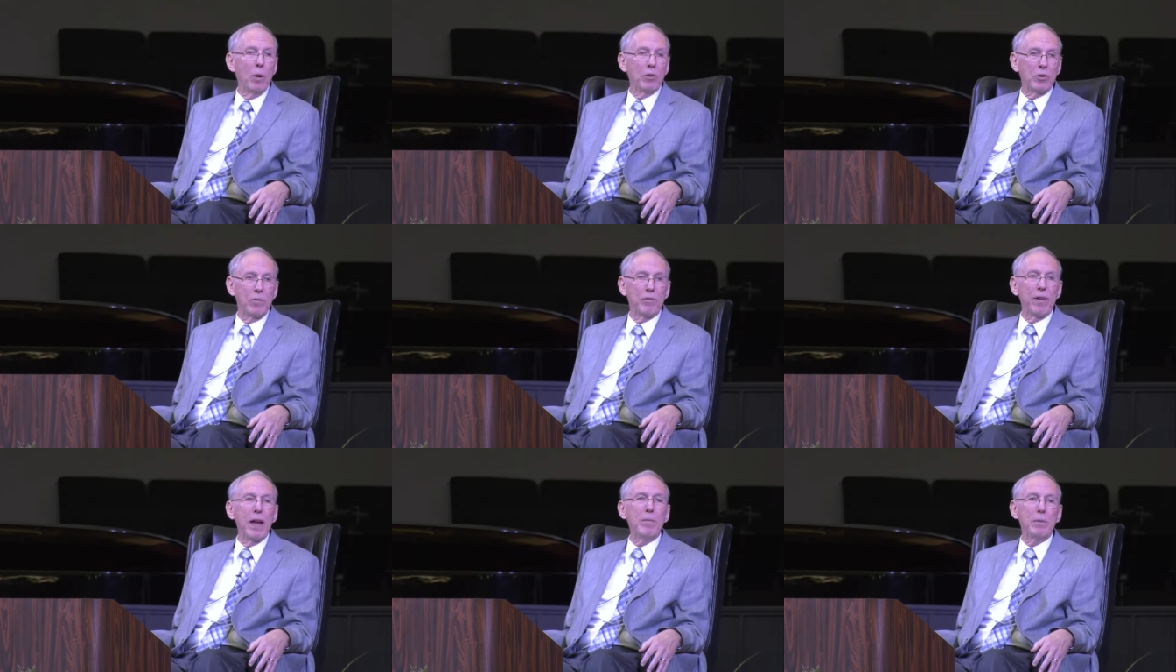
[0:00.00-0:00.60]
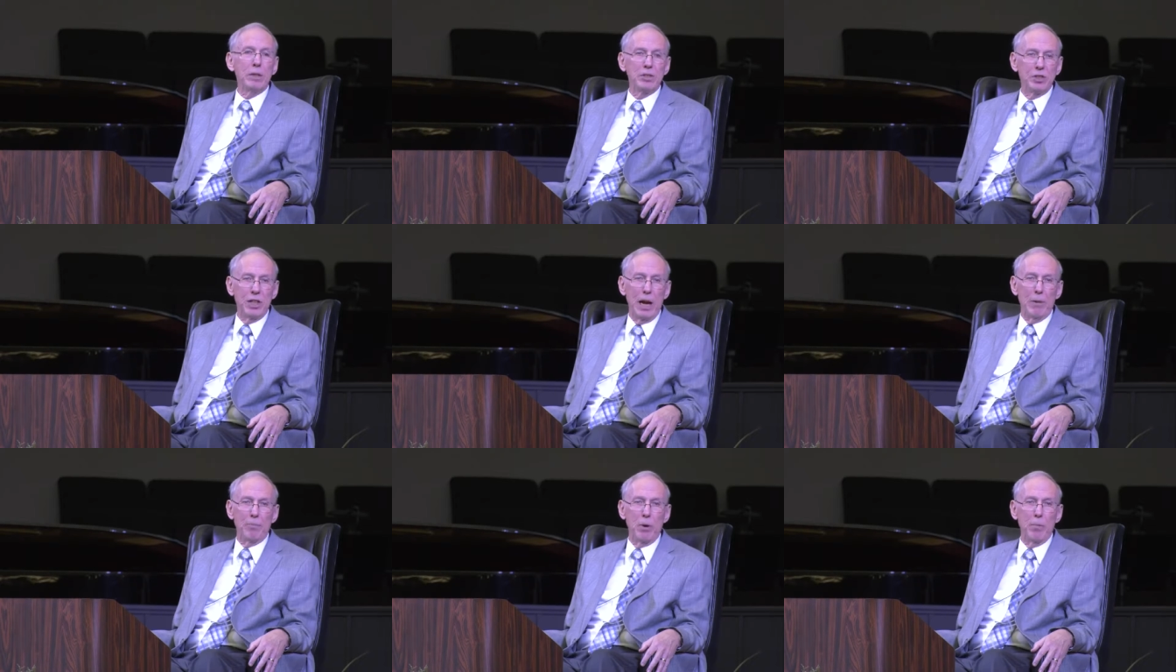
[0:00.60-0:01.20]
is a famous
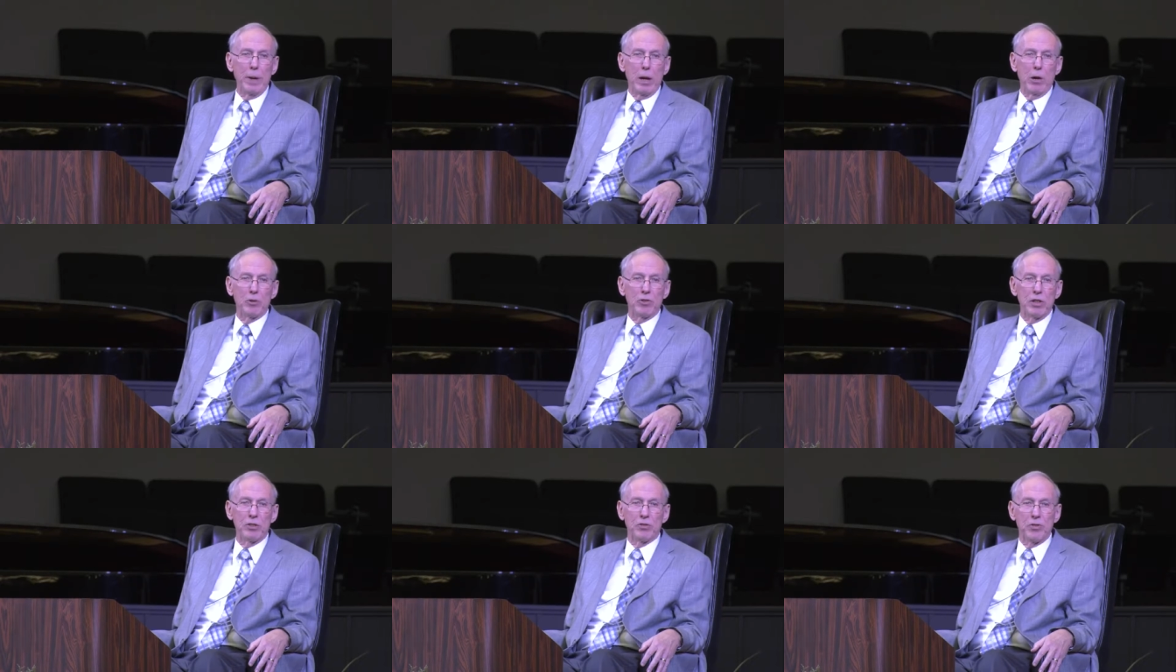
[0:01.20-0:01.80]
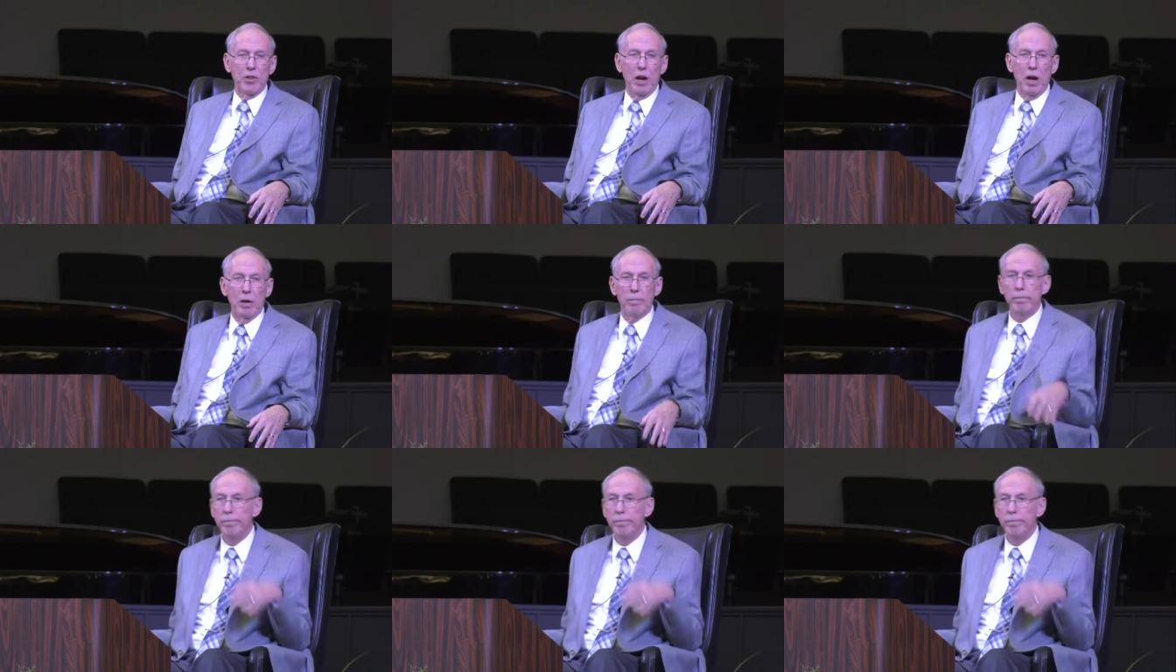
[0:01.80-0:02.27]
chapter because it's the